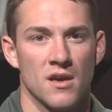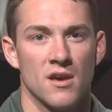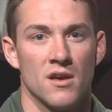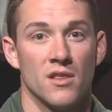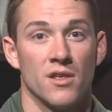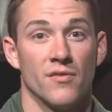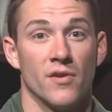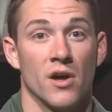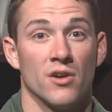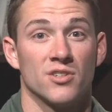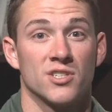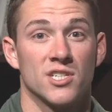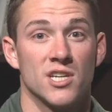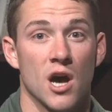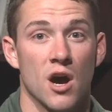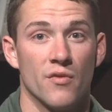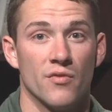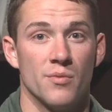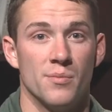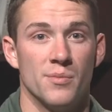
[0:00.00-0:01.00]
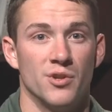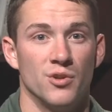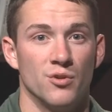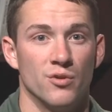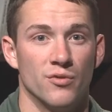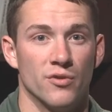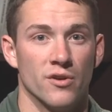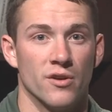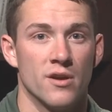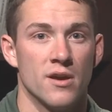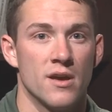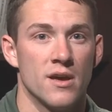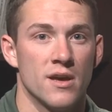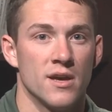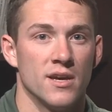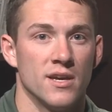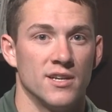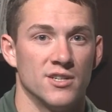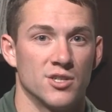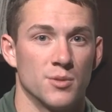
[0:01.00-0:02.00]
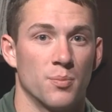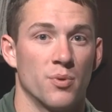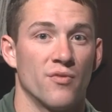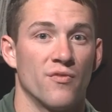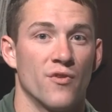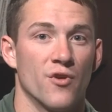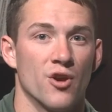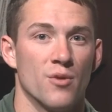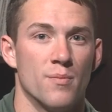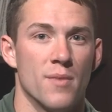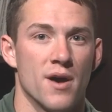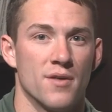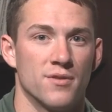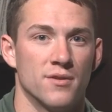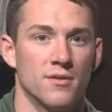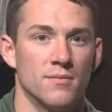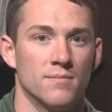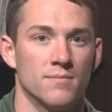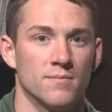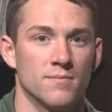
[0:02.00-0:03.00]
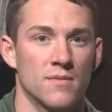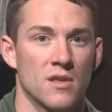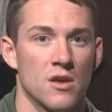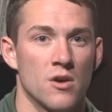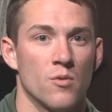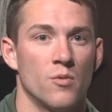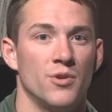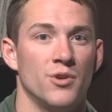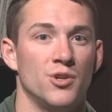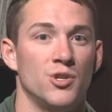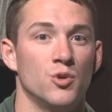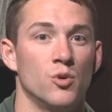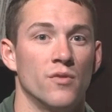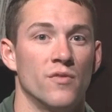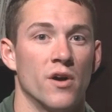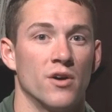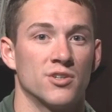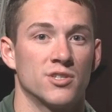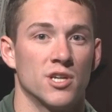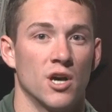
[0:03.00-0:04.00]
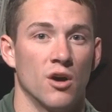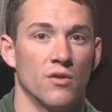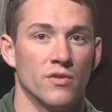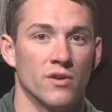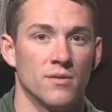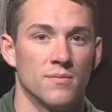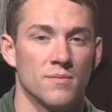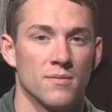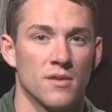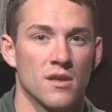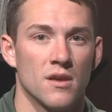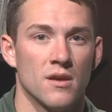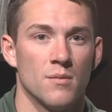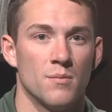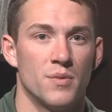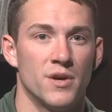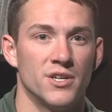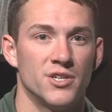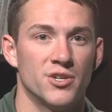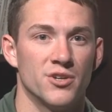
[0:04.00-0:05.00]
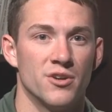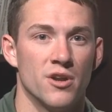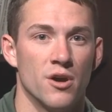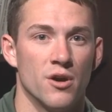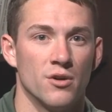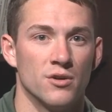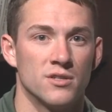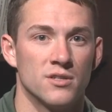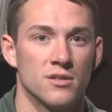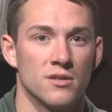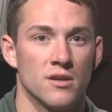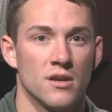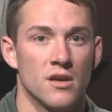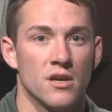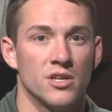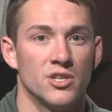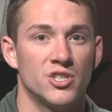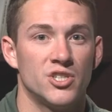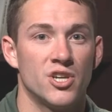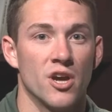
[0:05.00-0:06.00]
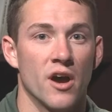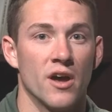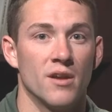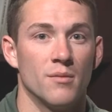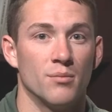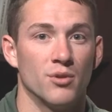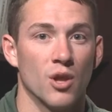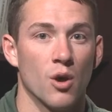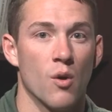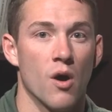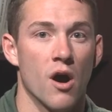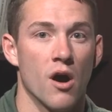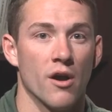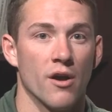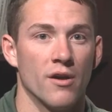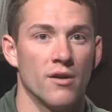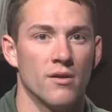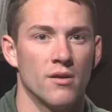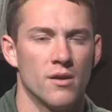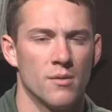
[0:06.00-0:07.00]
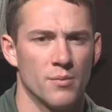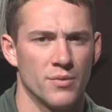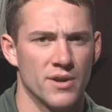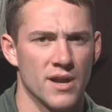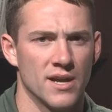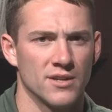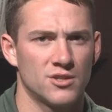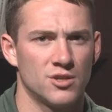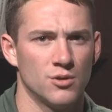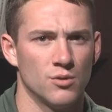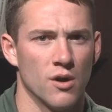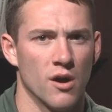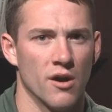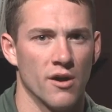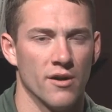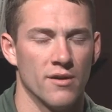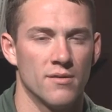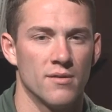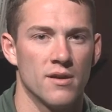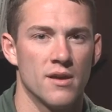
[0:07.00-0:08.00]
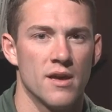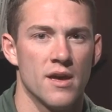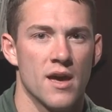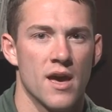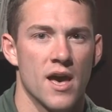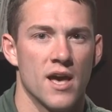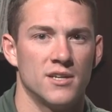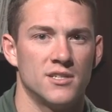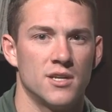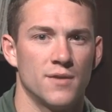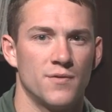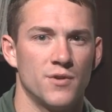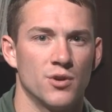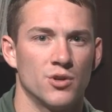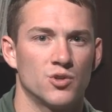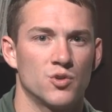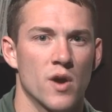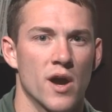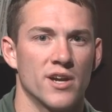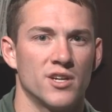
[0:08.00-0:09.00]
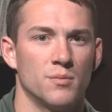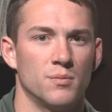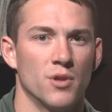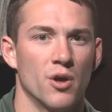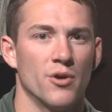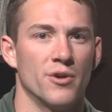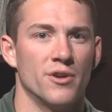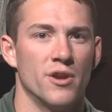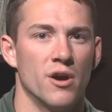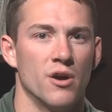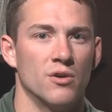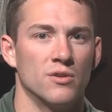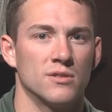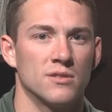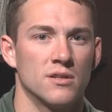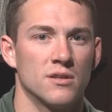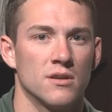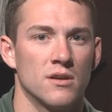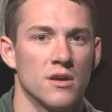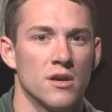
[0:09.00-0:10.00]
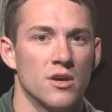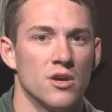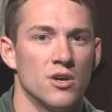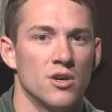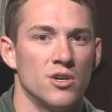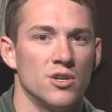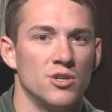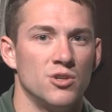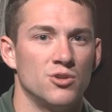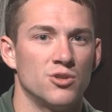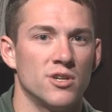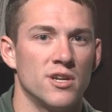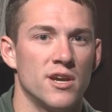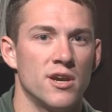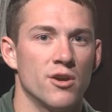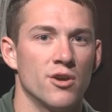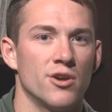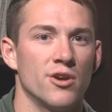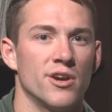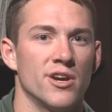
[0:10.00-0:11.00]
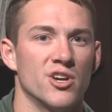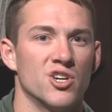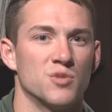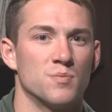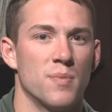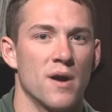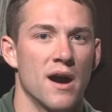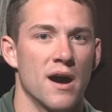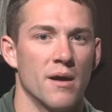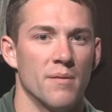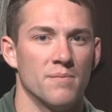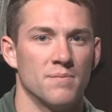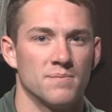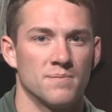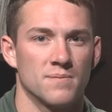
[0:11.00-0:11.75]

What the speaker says: The Valsalva maneuver is the preferred method. When you do a Valsalva, pinch your nose, shut and blow hard, but not too hard, as if you're trying to blow your nose. You should hear your ears pop.